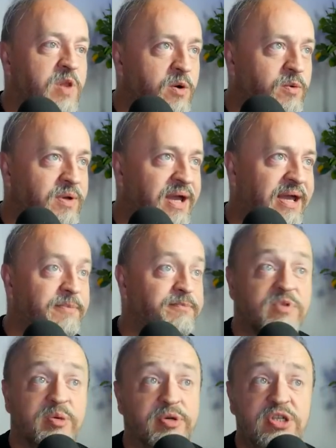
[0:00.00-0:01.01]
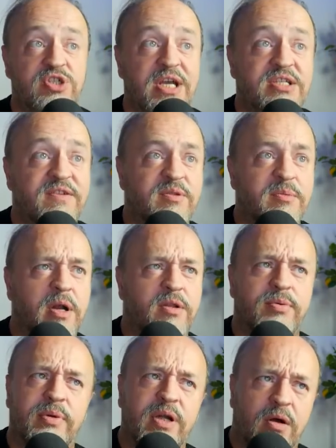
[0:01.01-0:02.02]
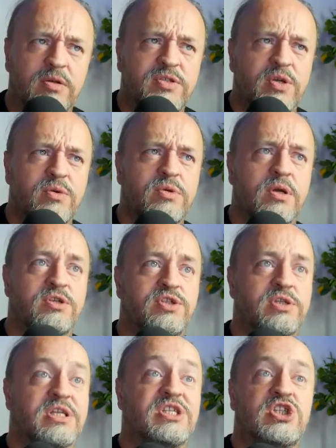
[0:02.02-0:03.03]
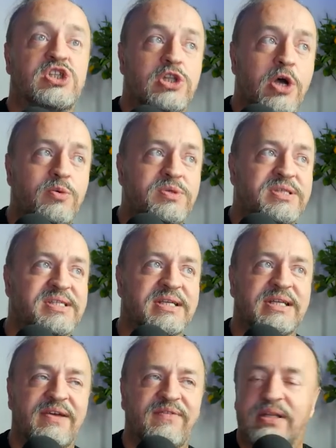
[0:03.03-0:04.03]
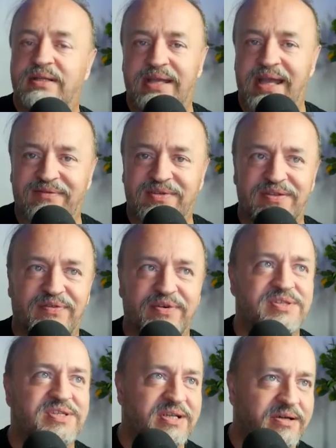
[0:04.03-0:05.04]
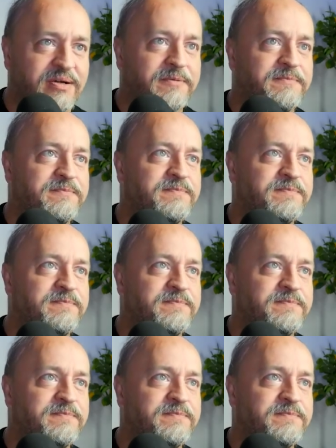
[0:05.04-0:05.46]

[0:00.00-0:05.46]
Okay. Depreciation of the Model three also slows significantly after the first year.